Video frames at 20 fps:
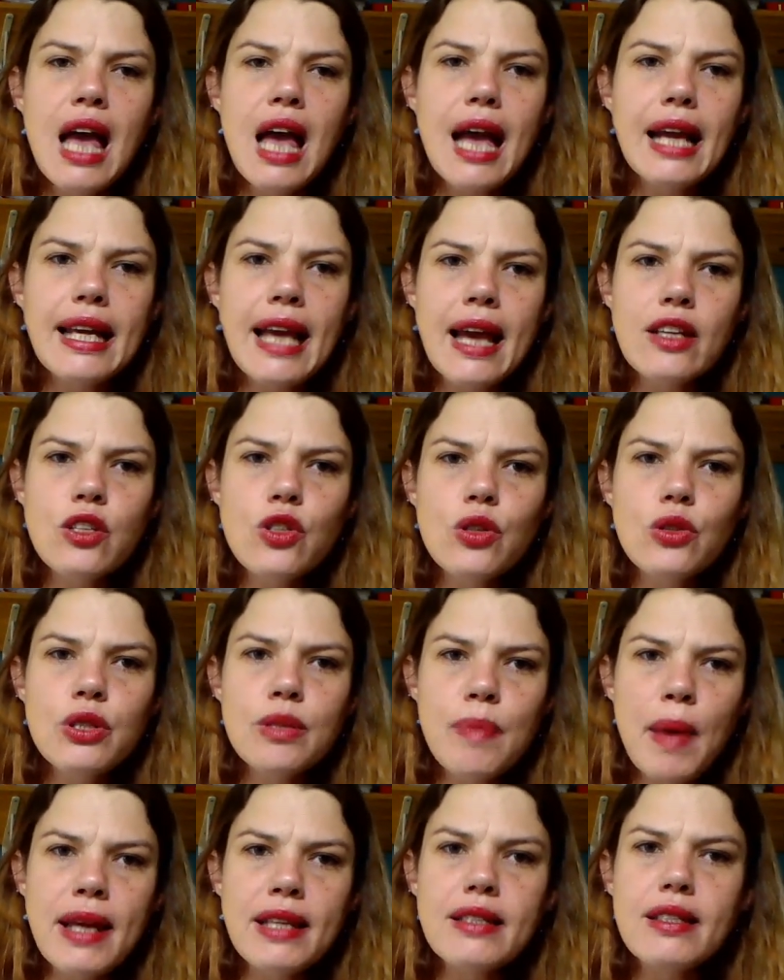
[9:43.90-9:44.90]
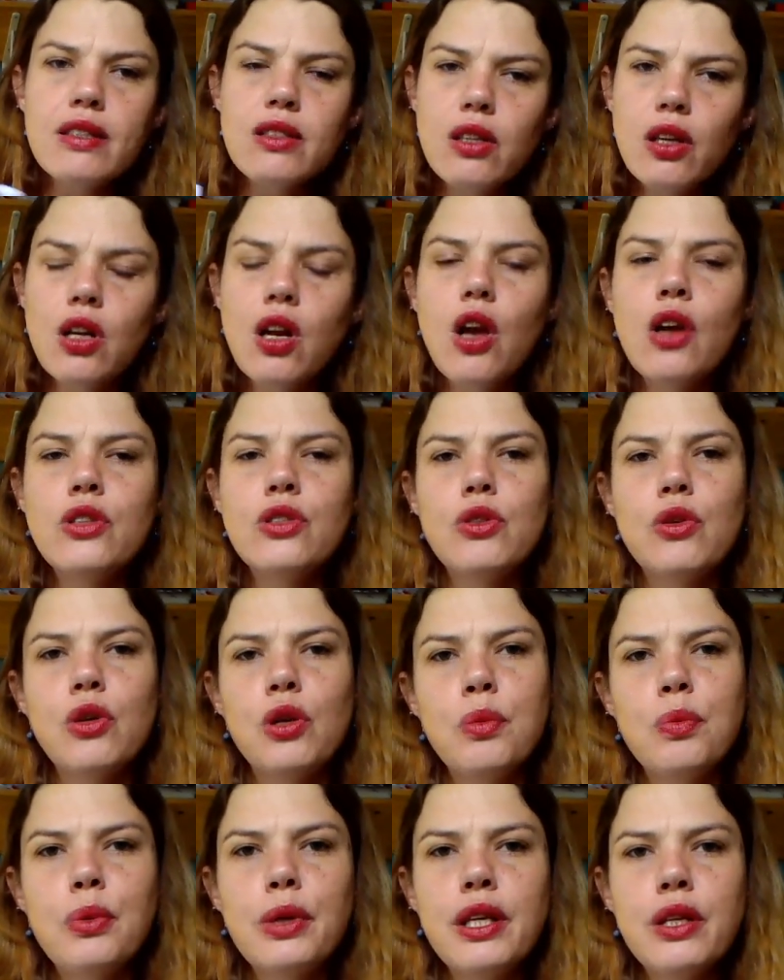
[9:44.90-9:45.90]
casual space. It's a closed
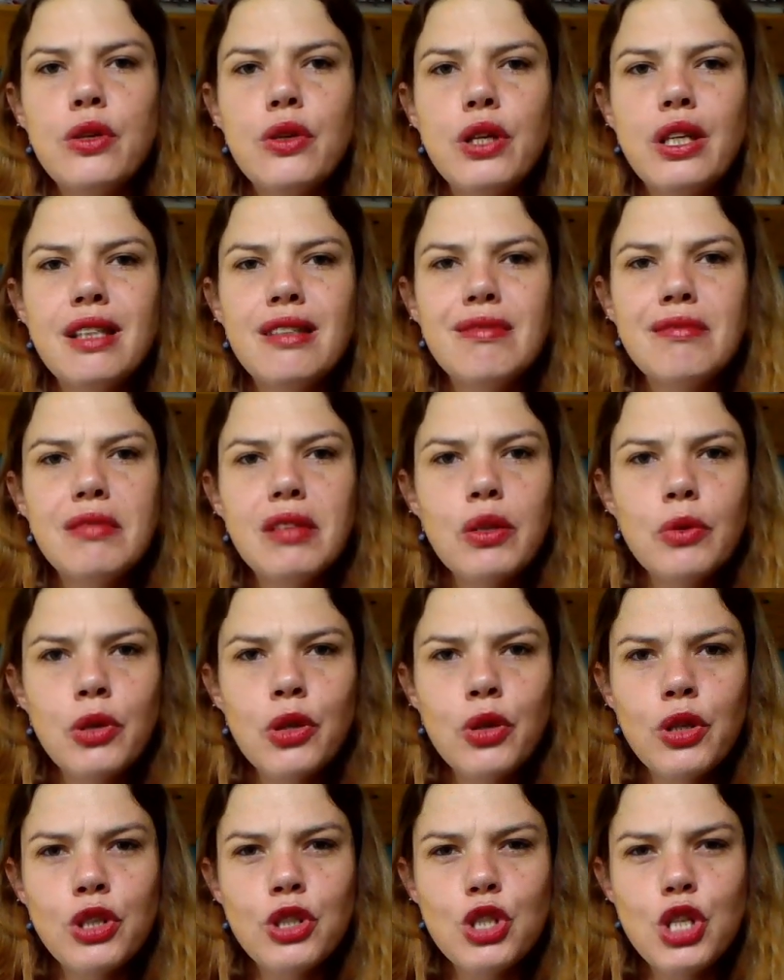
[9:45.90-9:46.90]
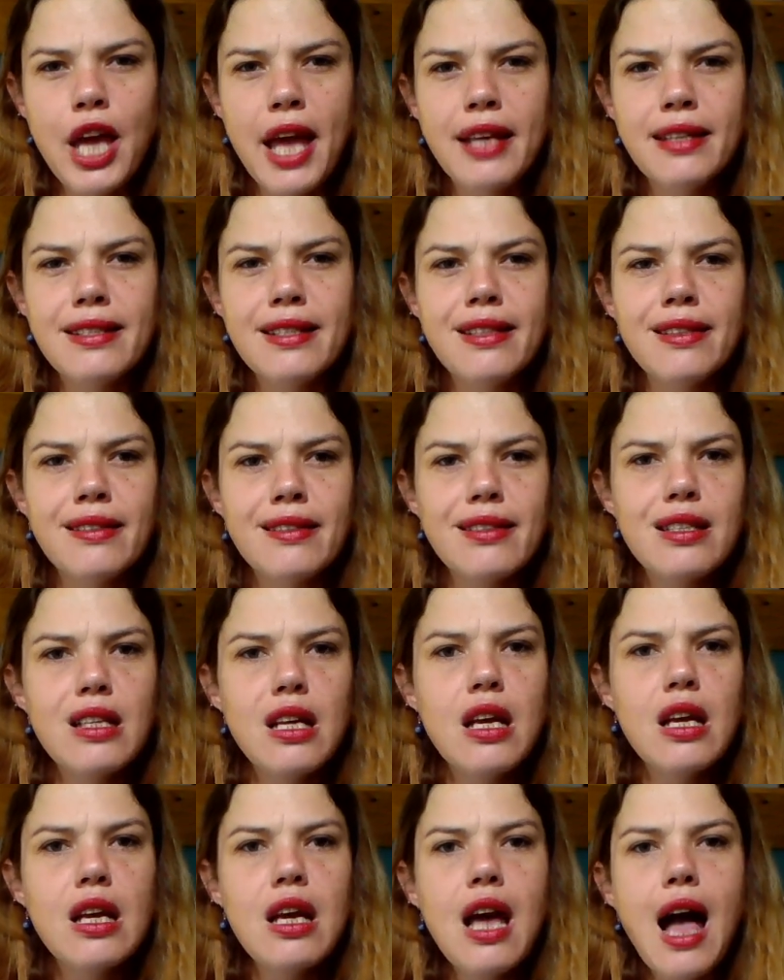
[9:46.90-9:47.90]
group where you can chat,
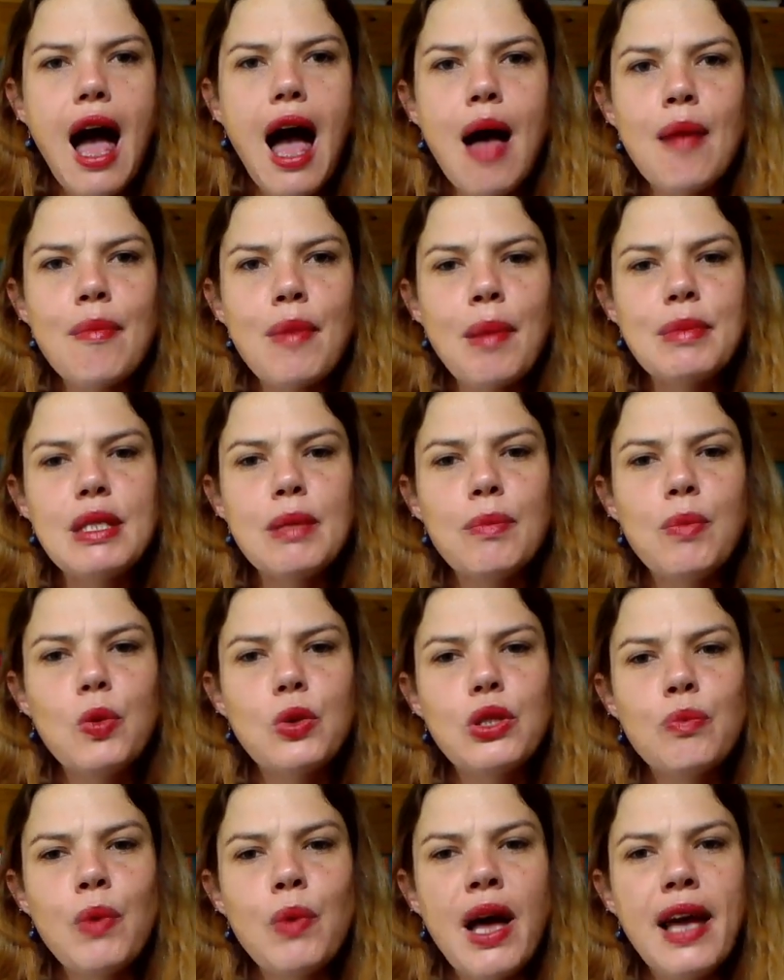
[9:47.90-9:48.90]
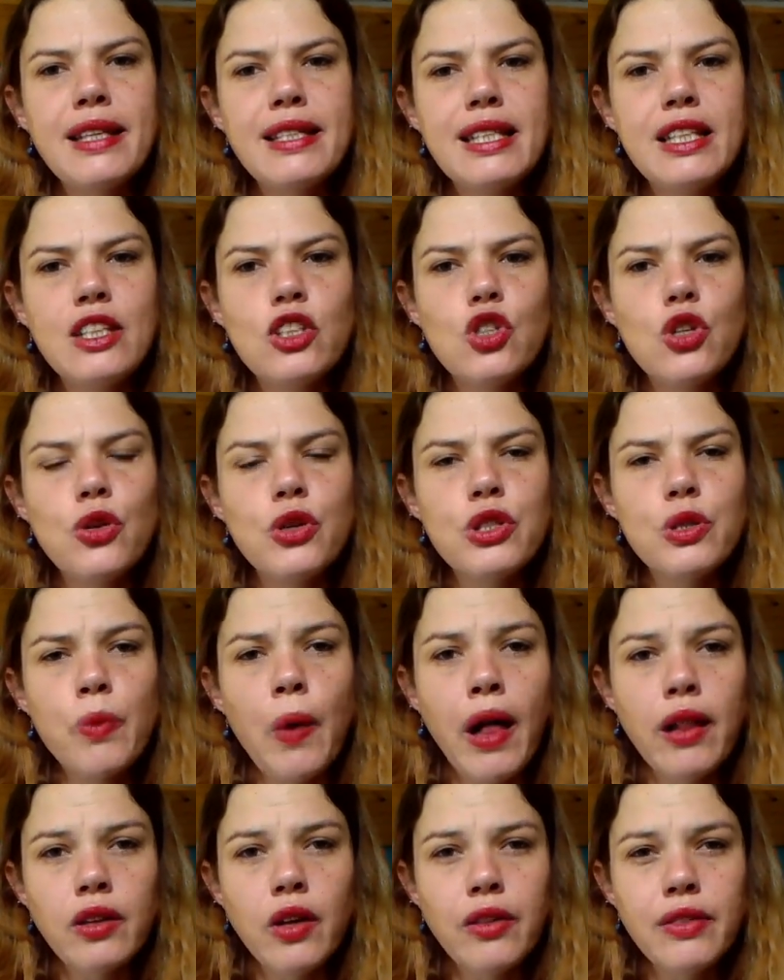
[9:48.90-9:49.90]
and I'm supported by a teacher as
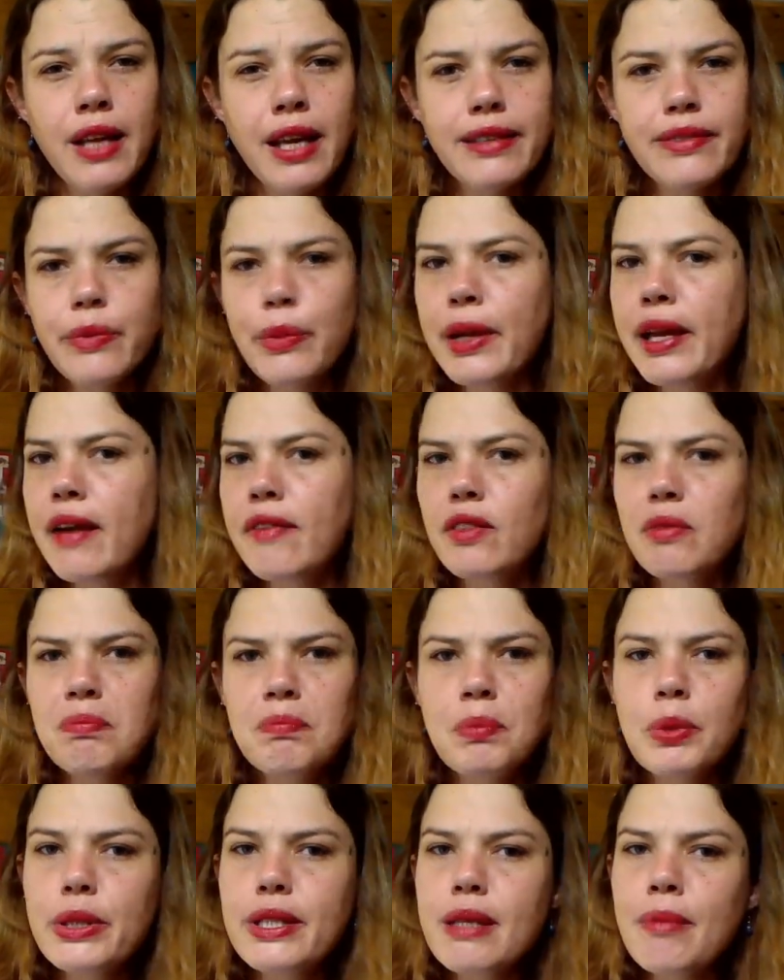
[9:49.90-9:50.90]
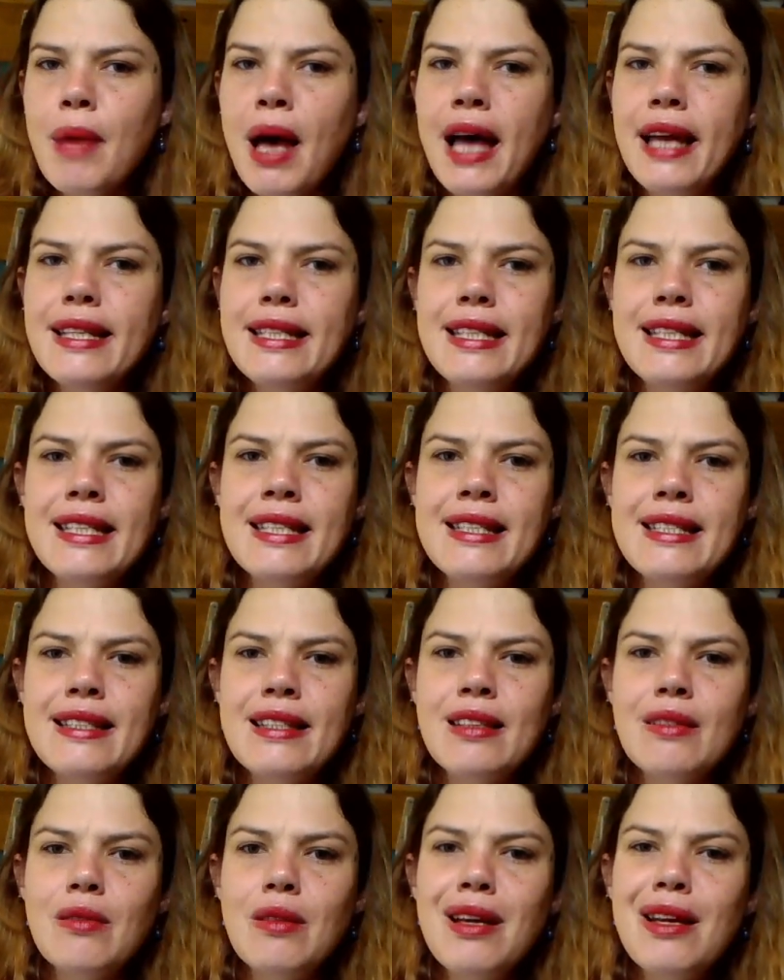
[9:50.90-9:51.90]
well on that, where I put some ideas
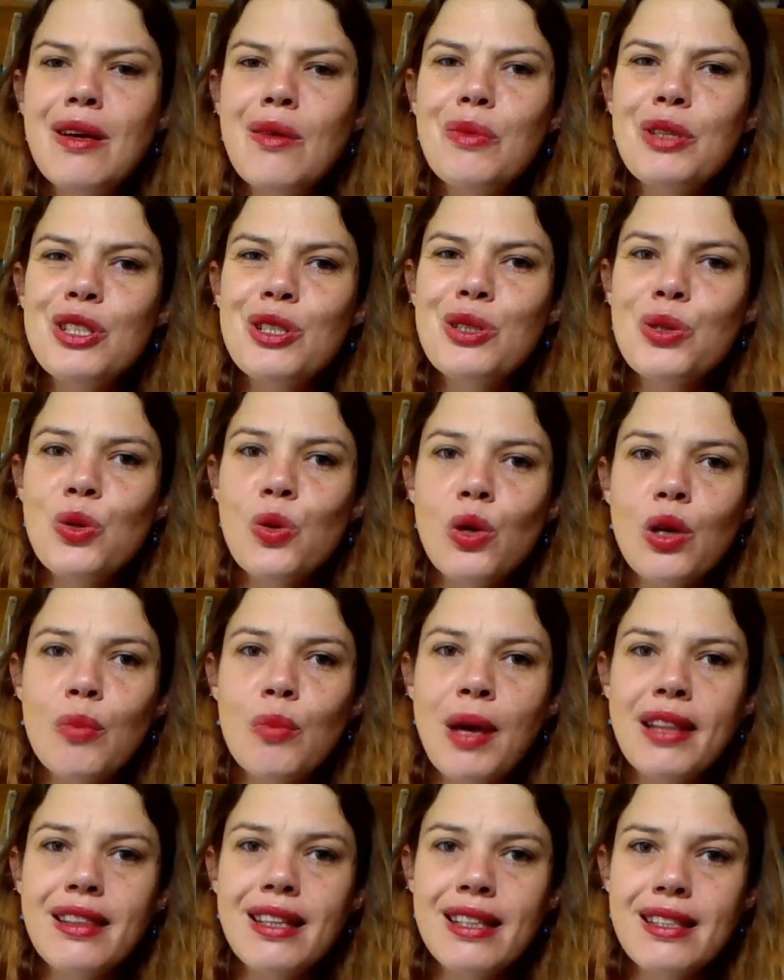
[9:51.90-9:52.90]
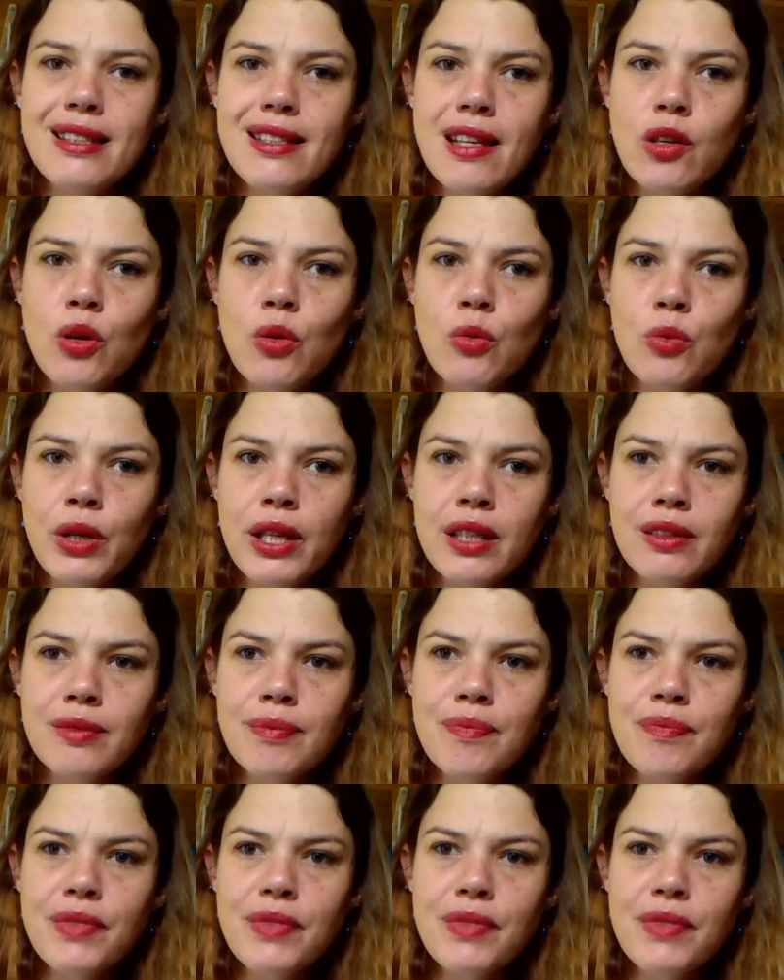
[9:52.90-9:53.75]
and we just talk about things that are real.